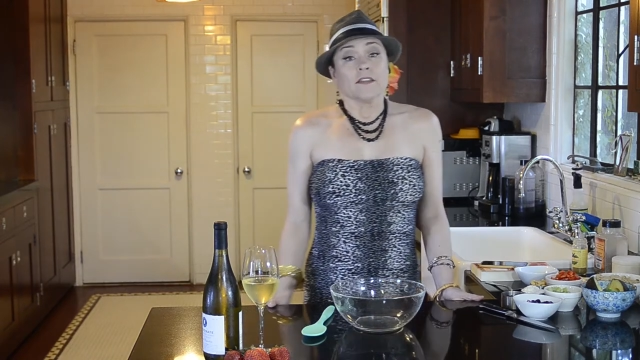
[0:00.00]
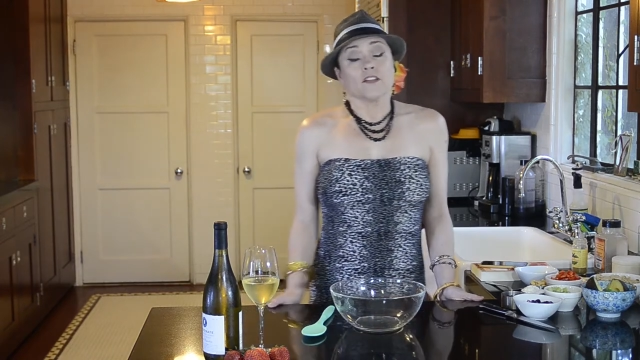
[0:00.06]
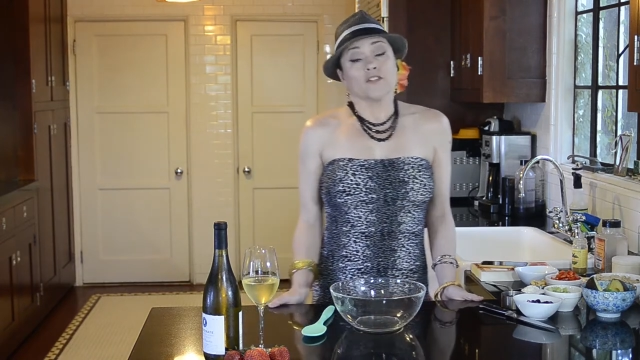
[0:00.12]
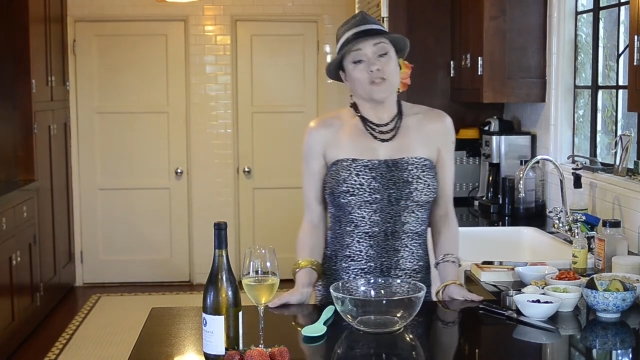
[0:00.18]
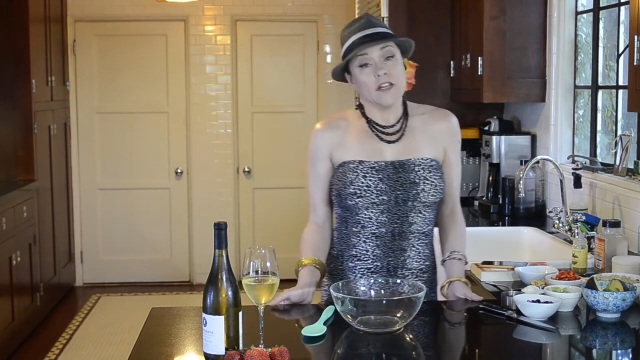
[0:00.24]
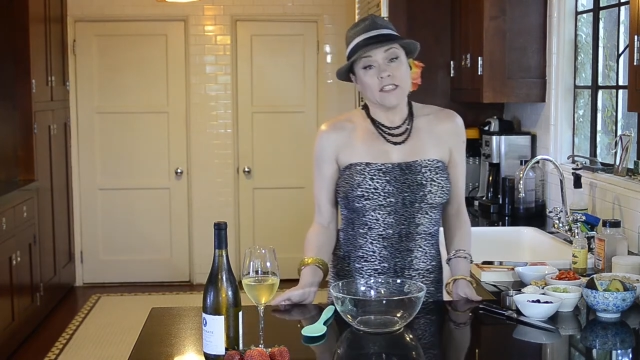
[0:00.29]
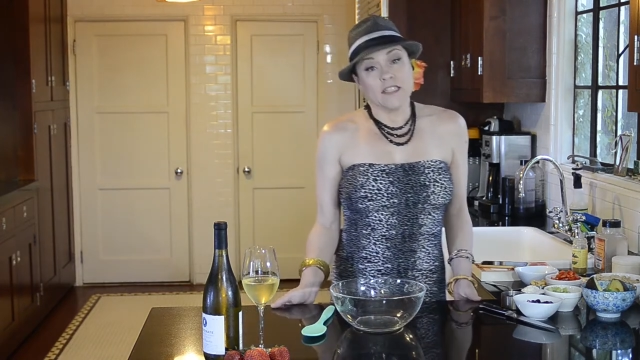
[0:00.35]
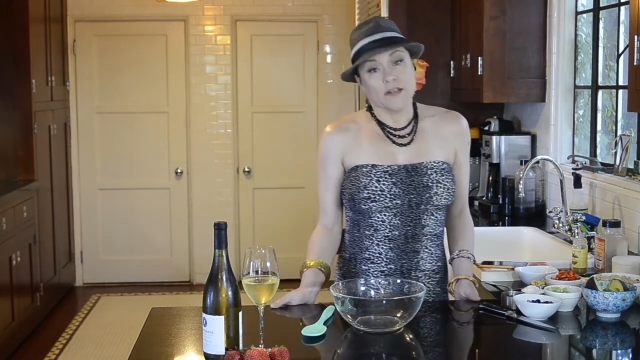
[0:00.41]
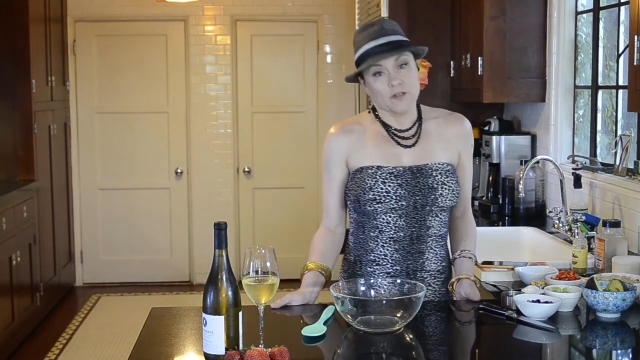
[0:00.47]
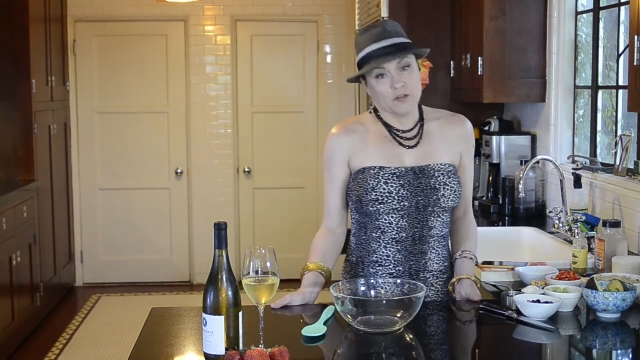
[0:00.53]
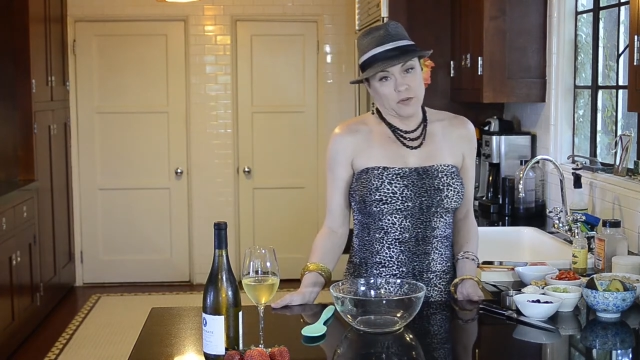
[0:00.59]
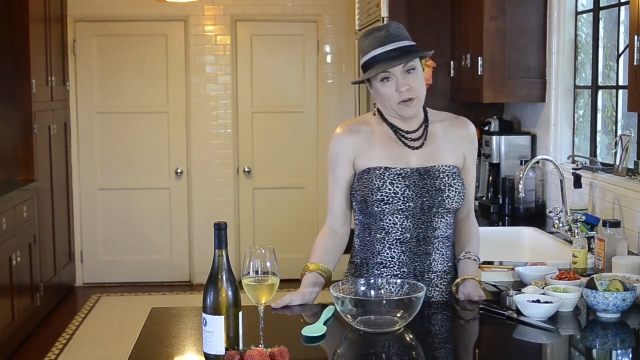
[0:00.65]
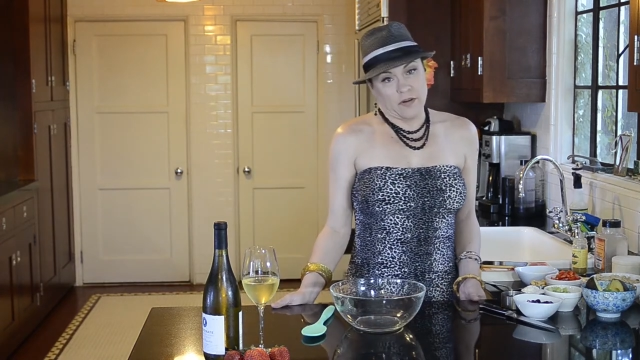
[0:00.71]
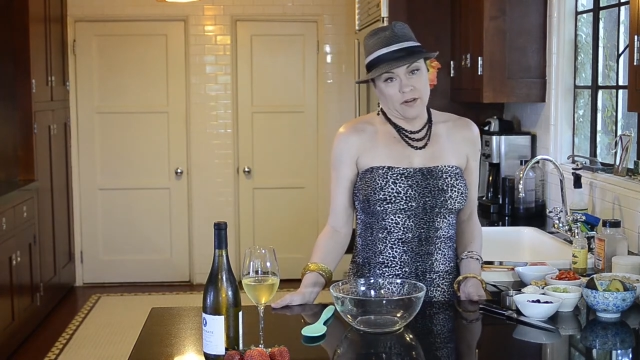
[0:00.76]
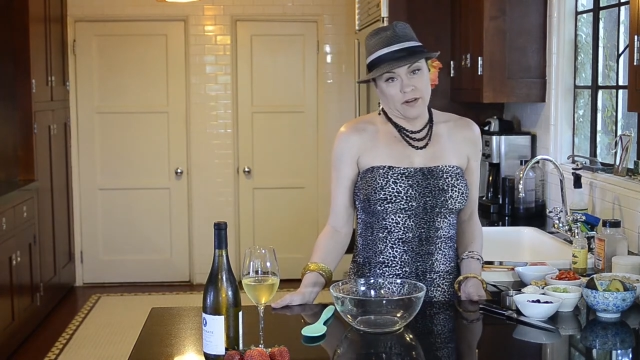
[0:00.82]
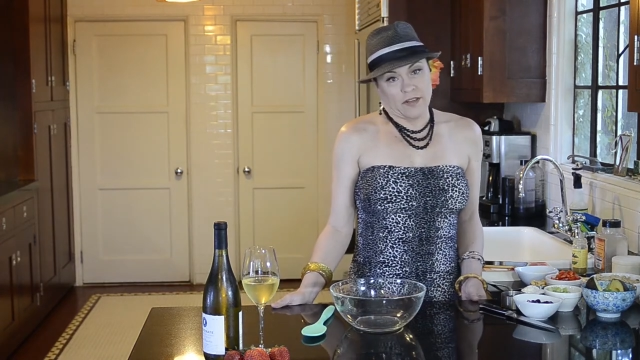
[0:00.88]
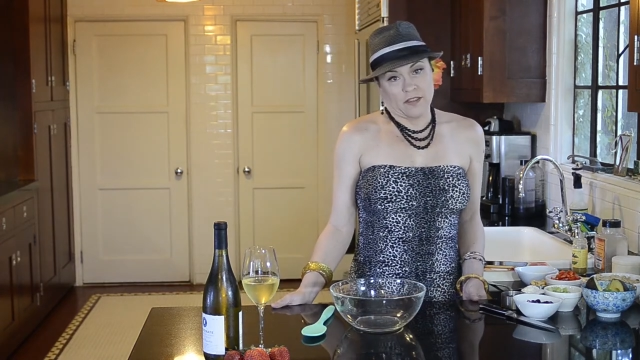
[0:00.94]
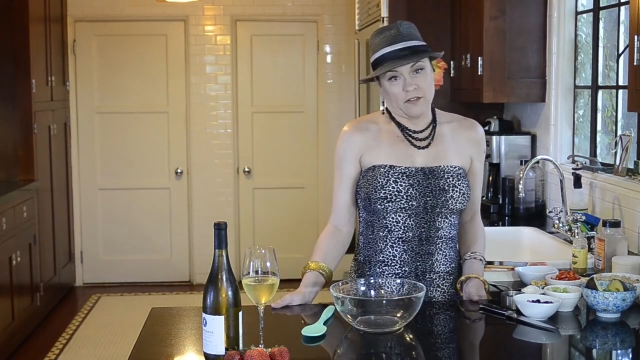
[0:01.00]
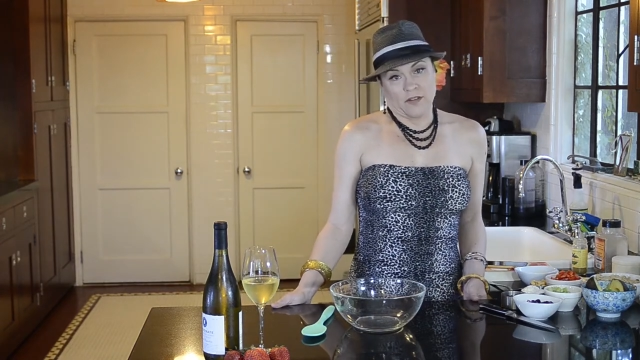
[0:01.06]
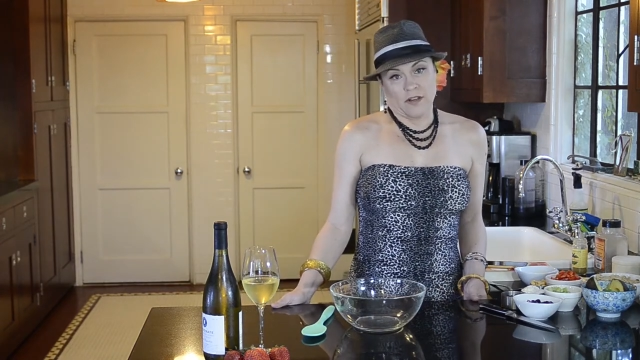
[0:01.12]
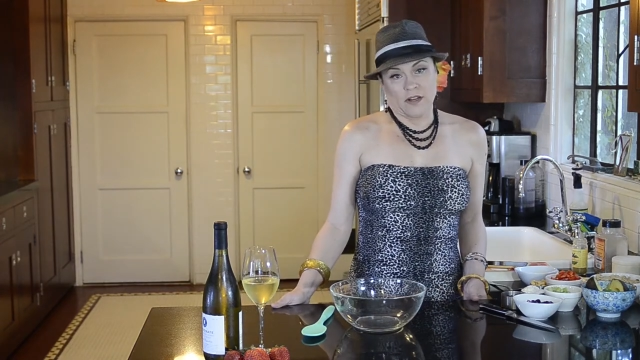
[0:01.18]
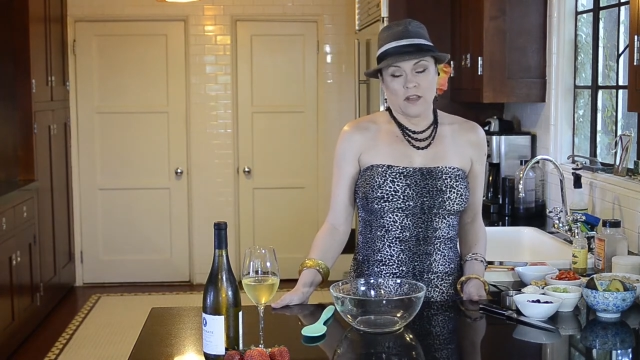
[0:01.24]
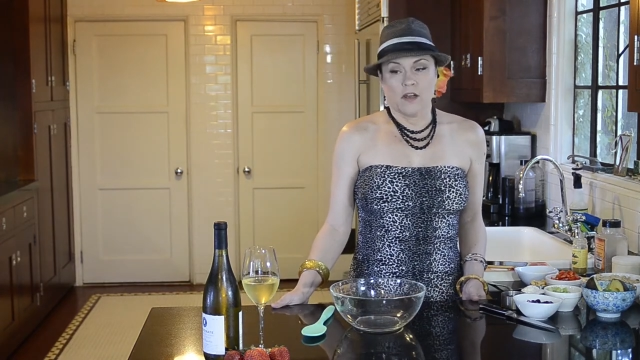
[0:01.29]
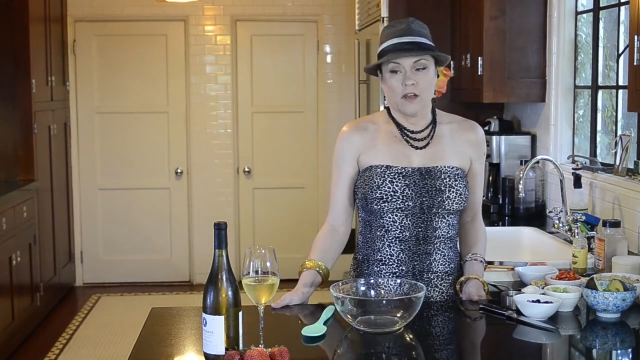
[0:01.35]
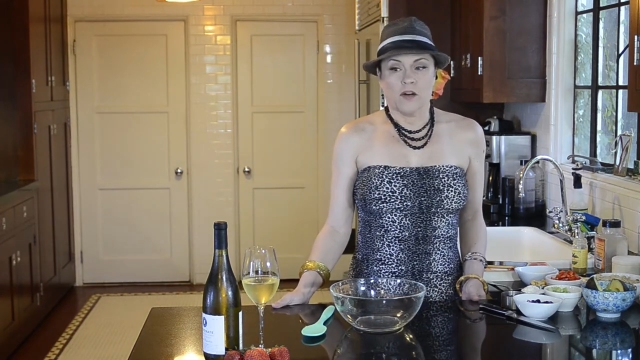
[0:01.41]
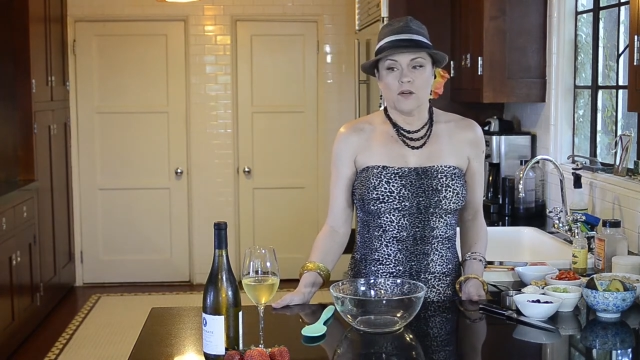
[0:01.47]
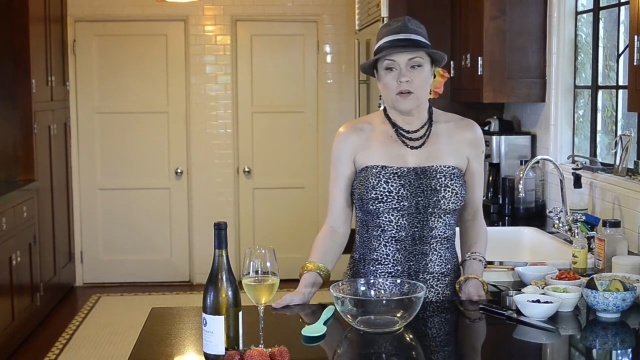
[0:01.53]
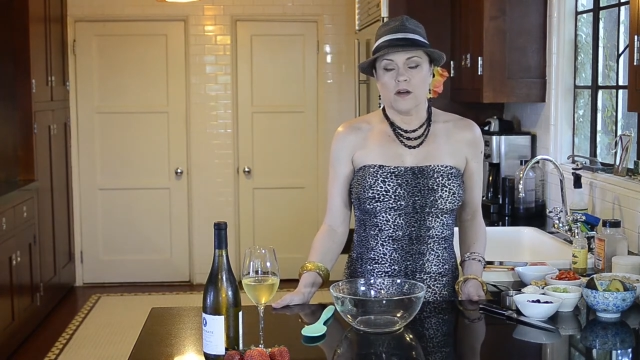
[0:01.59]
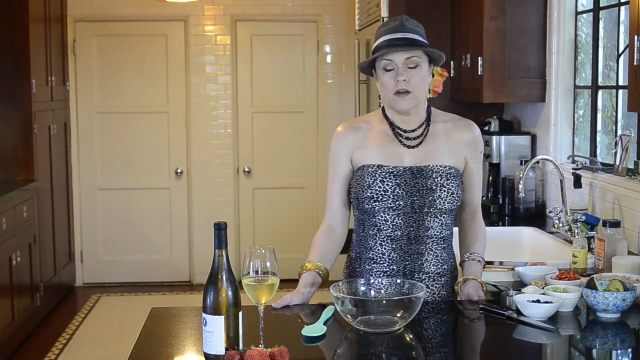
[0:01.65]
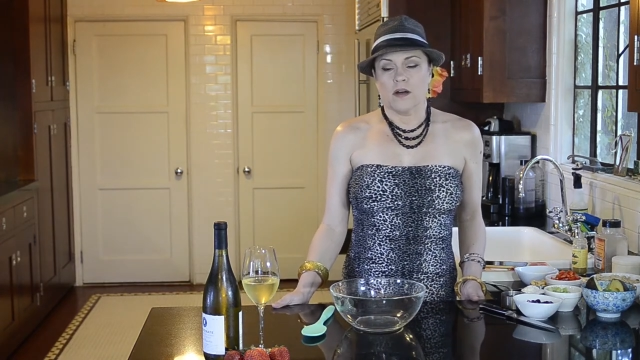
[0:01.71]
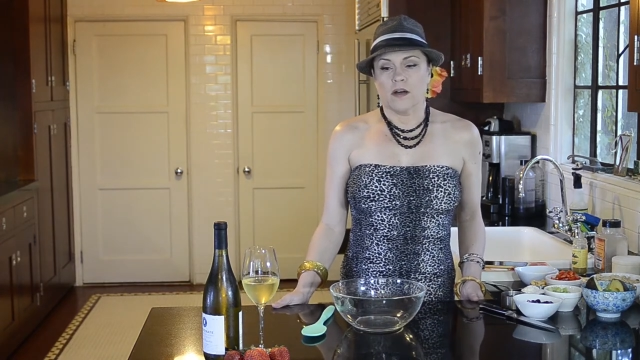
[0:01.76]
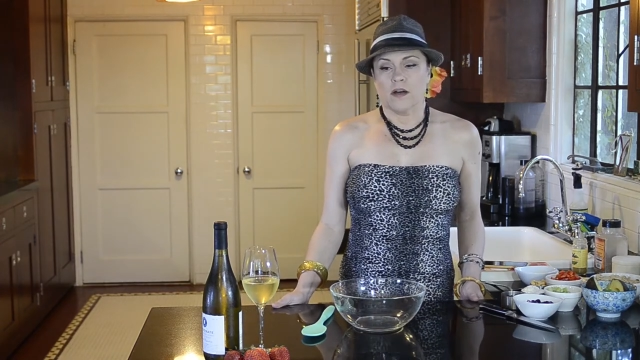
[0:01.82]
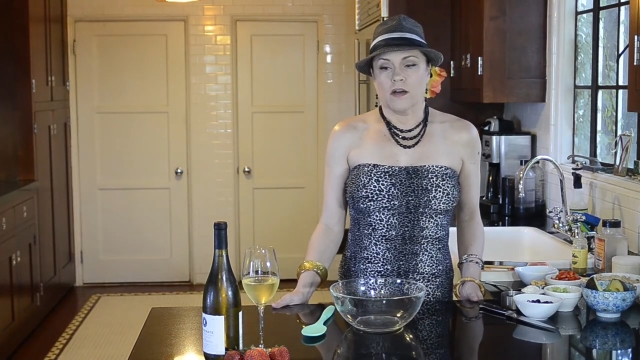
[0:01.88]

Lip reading: the dress I was wearing in the video,